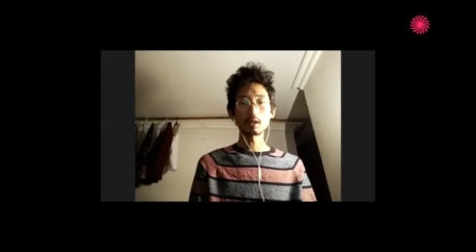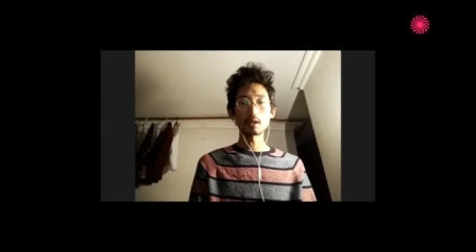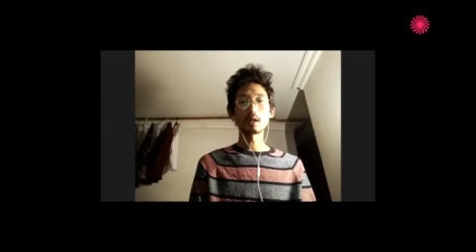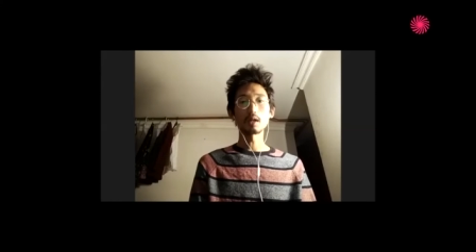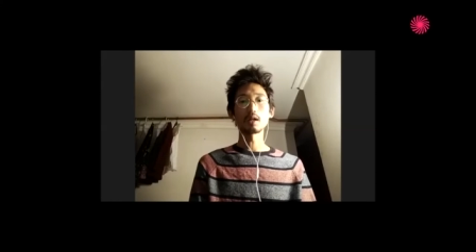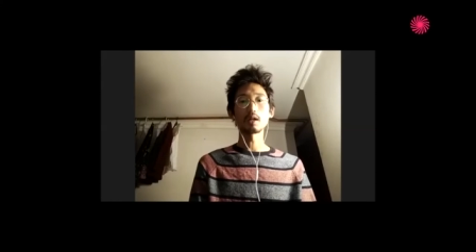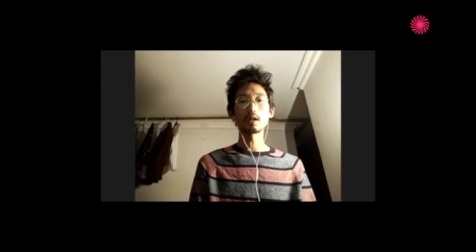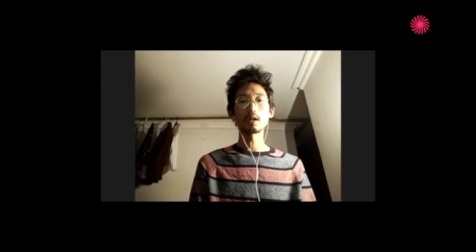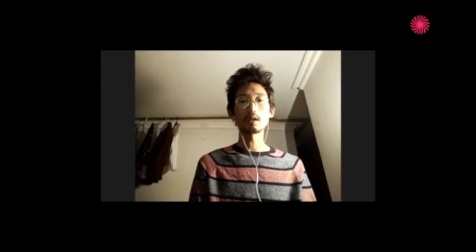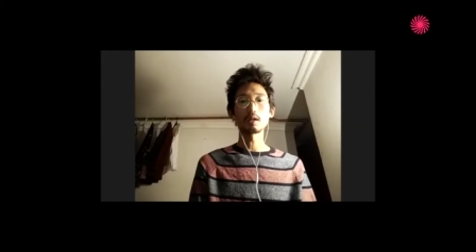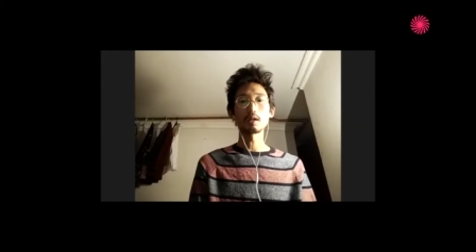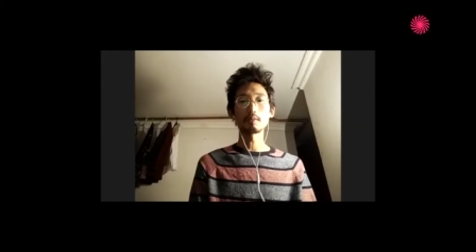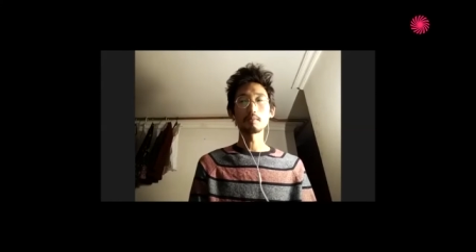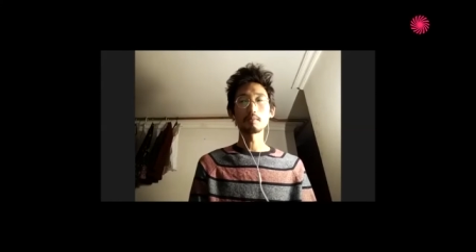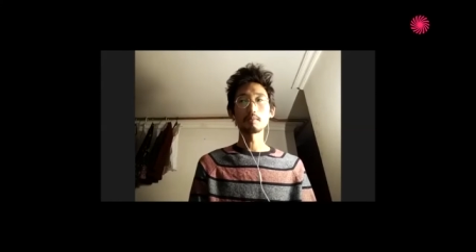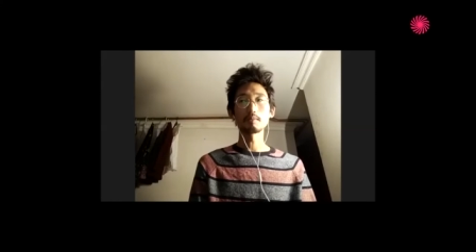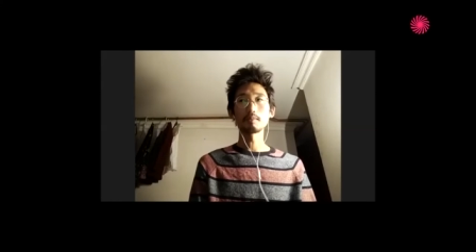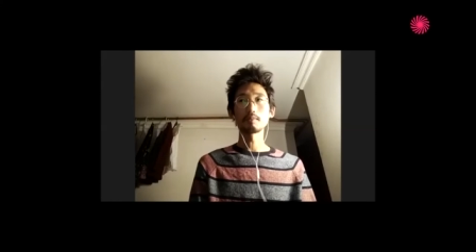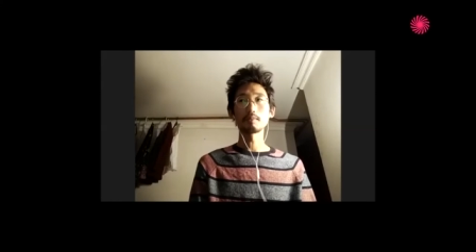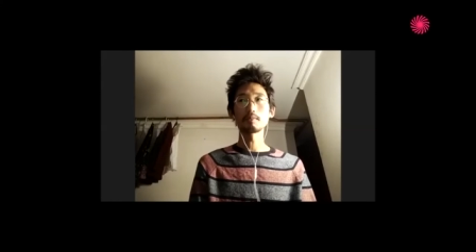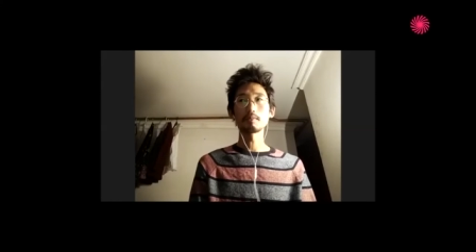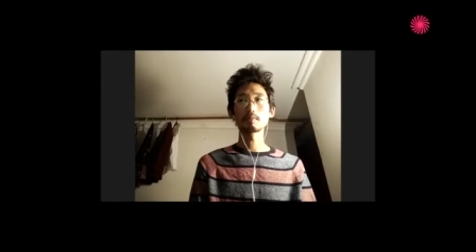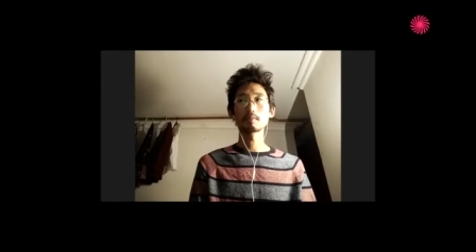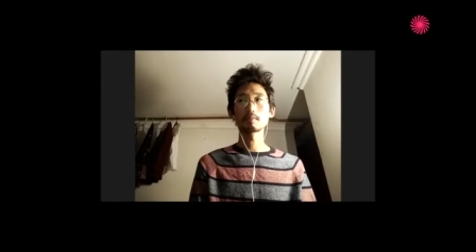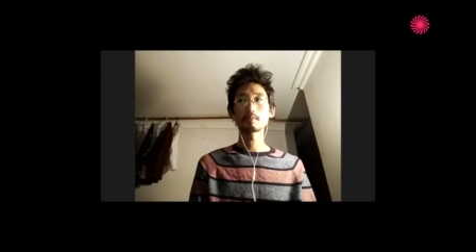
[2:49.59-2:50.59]

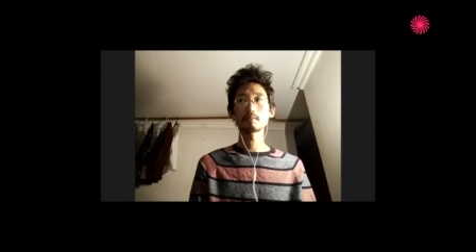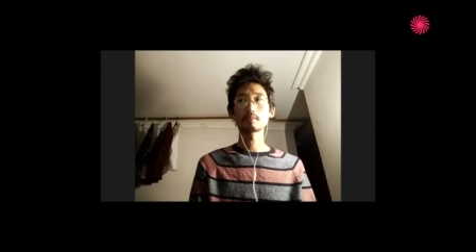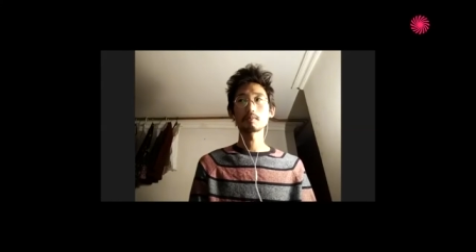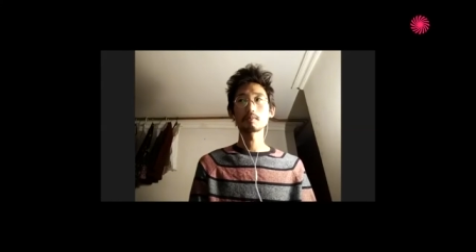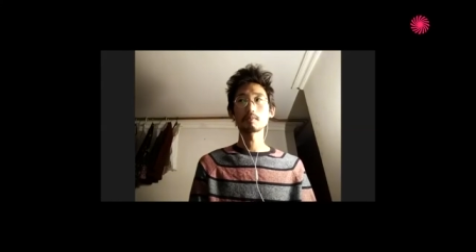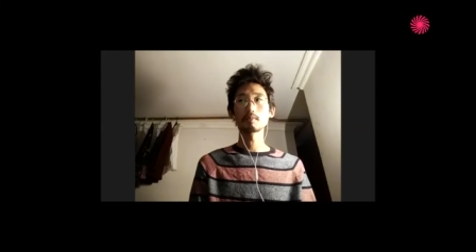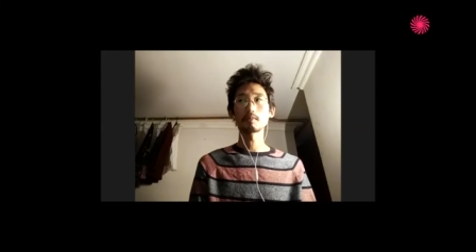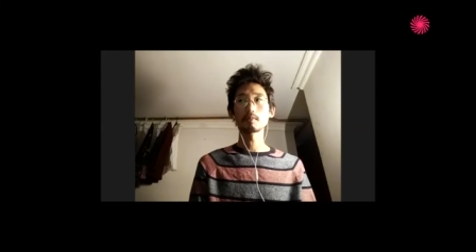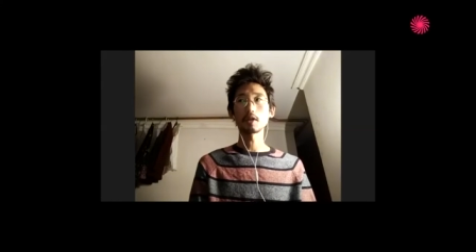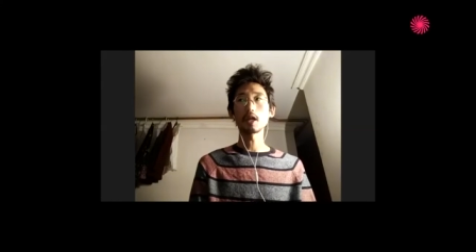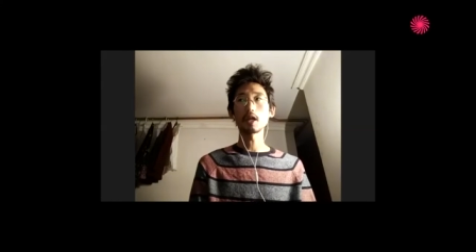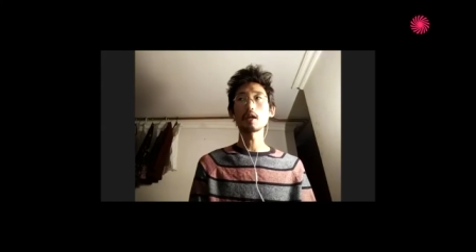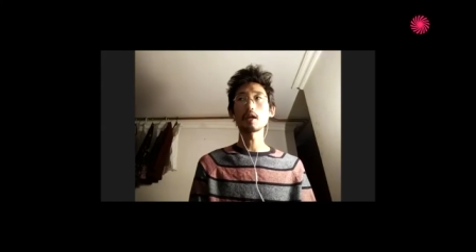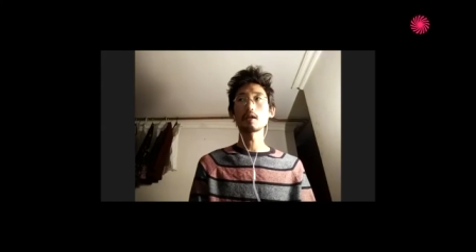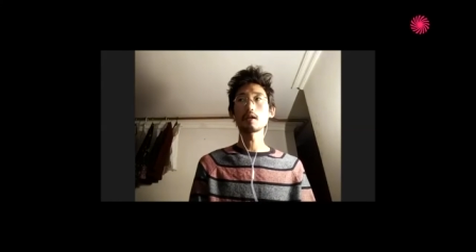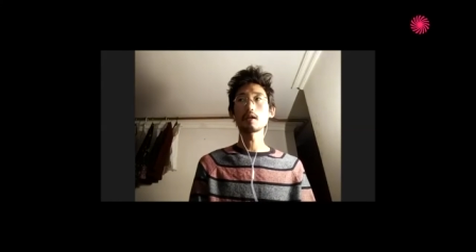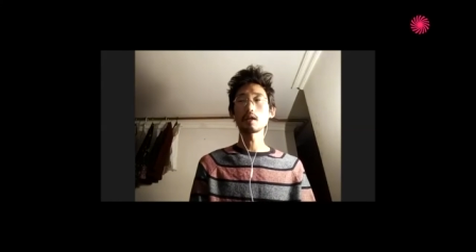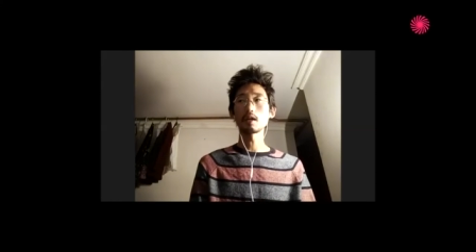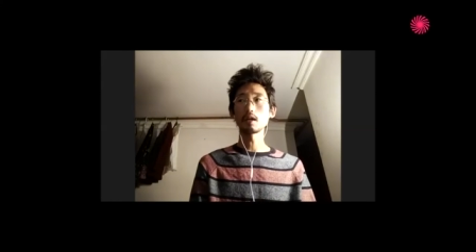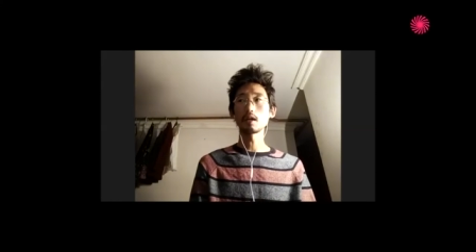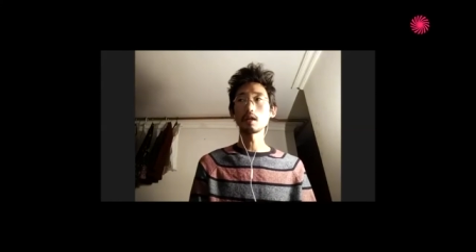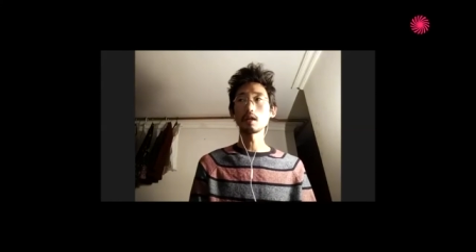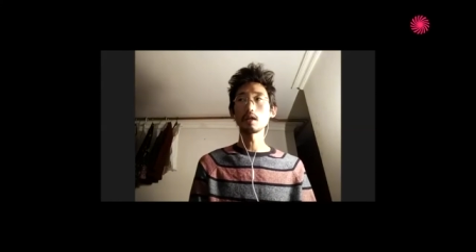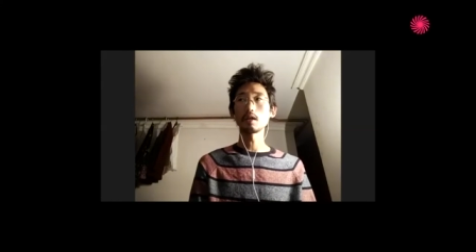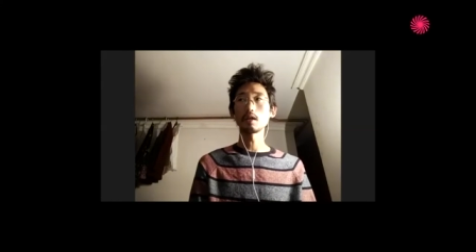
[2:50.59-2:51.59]
um, yeah,
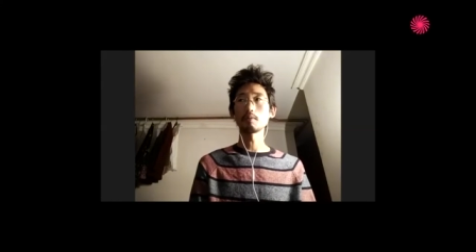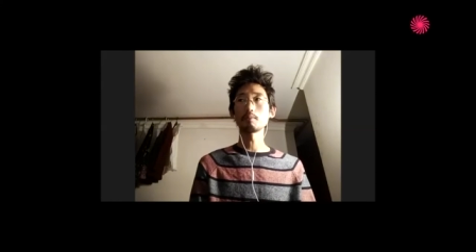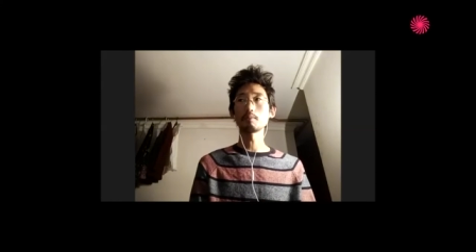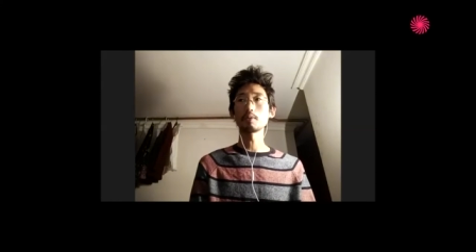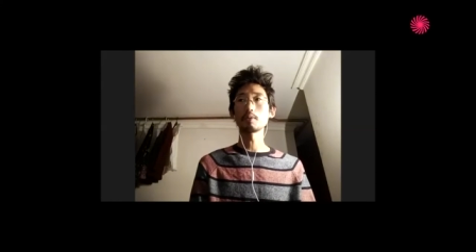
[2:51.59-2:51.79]
uh,